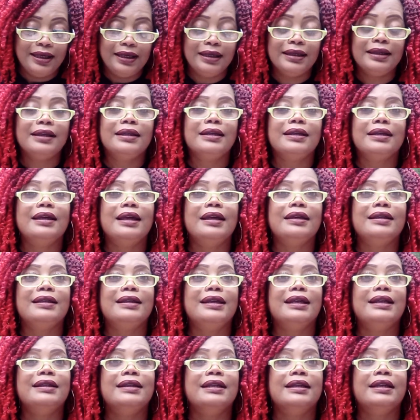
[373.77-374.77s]

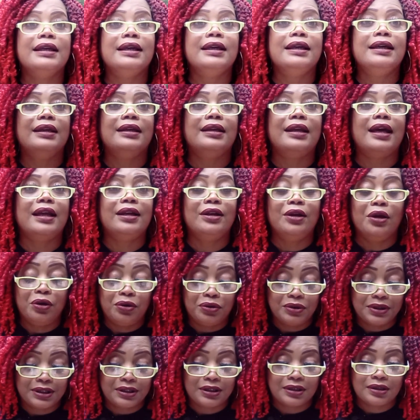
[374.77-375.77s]
getting it in. I
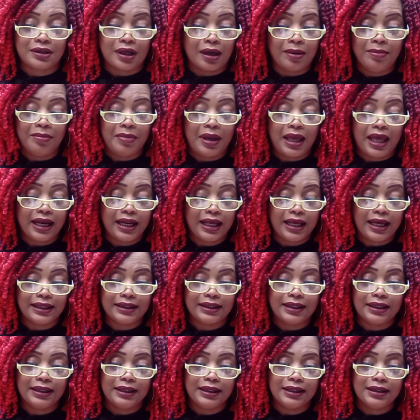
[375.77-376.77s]
know somebody out
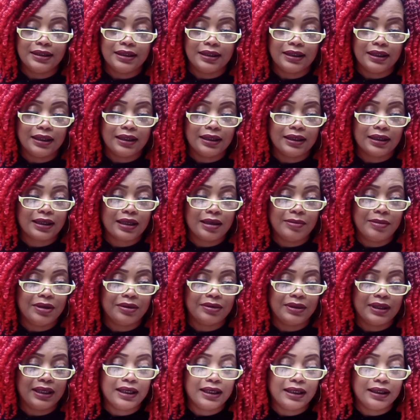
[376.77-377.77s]
there getting it in. Come
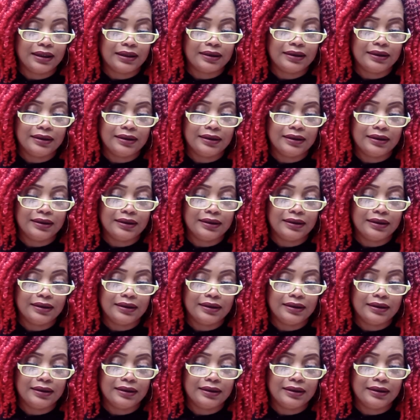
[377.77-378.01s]
on now.